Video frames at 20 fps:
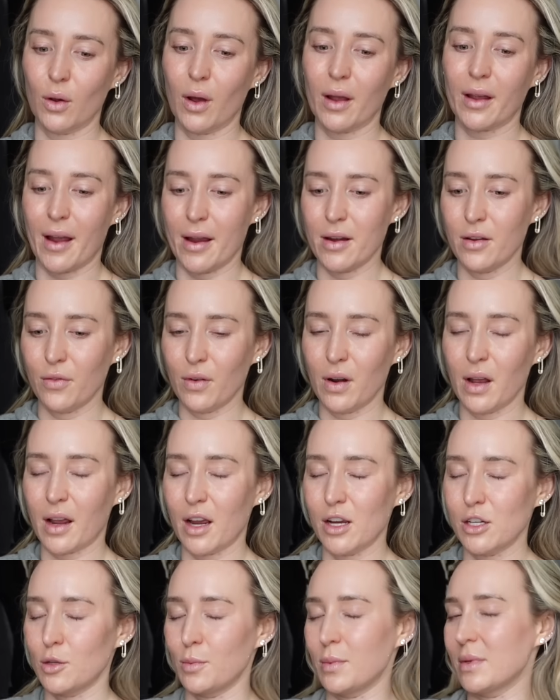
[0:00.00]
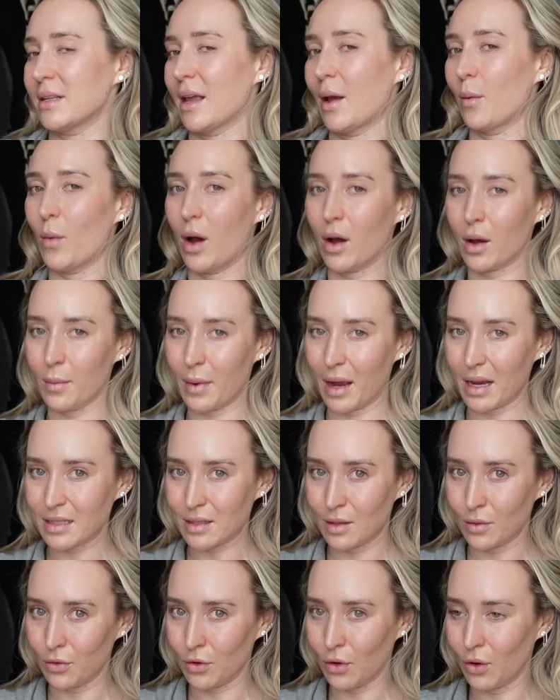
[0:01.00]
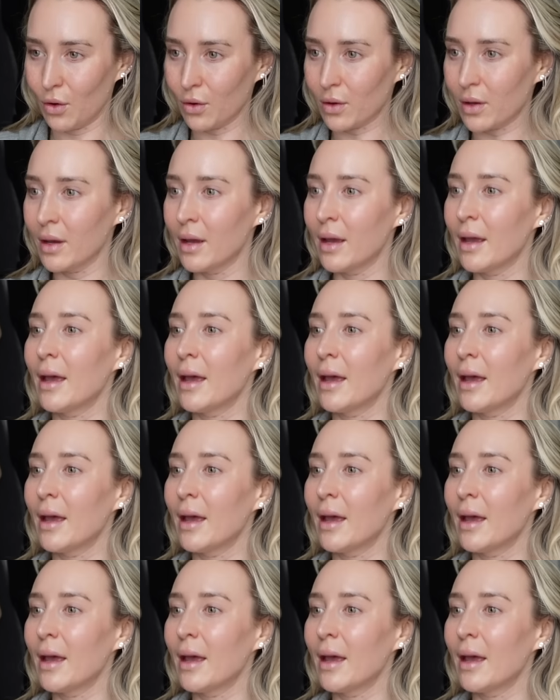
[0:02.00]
I kind of feel like I should be saying welcome back to the vlog.